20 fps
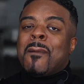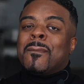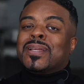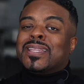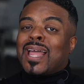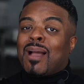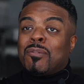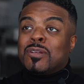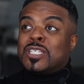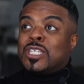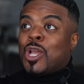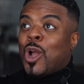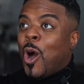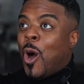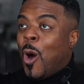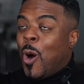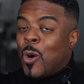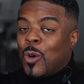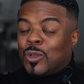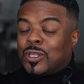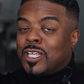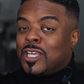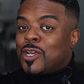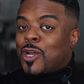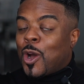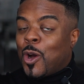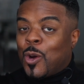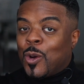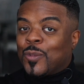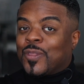But that was the only
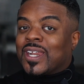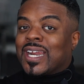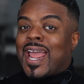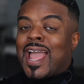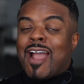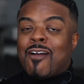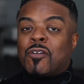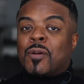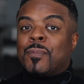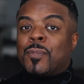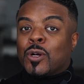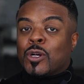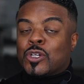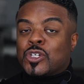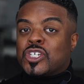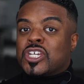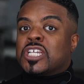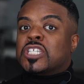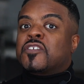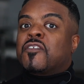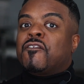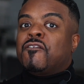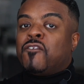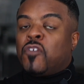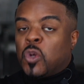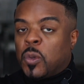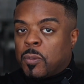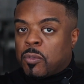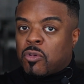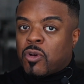coat that I ever purchased
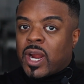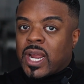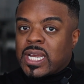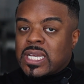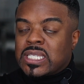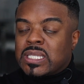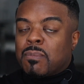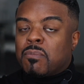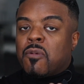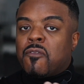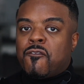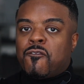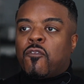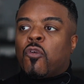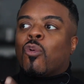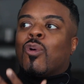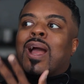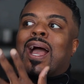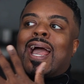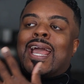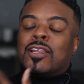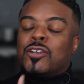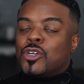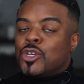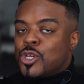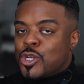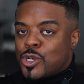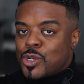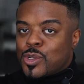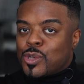full price before I
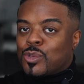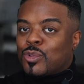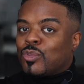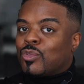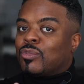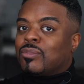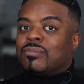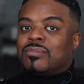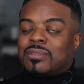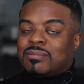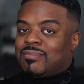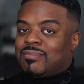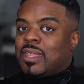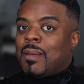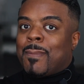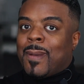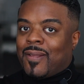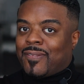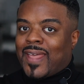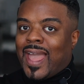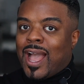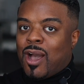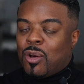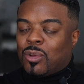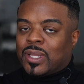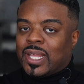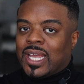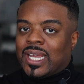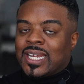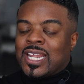knew about the
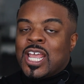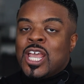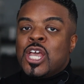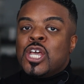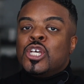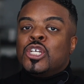outlet.